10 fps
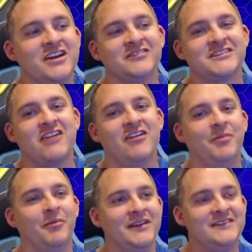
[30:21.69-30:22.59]
its care up
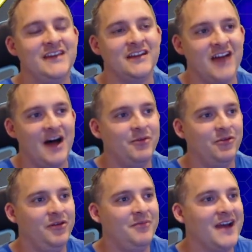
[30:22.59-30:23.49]
a Blissey and not put
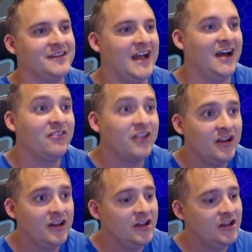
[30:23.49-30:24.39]
one back down,
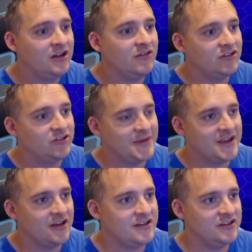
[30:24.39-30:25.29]
which will be
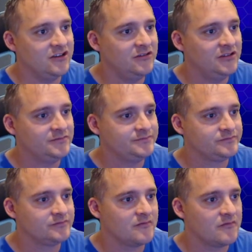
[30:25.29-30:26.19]
good too.
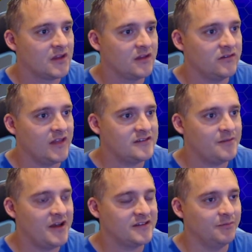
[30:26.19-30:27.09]
So that's a
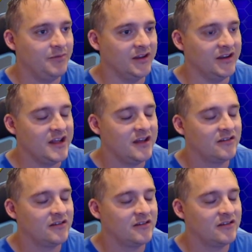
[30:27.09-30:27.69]
possibility.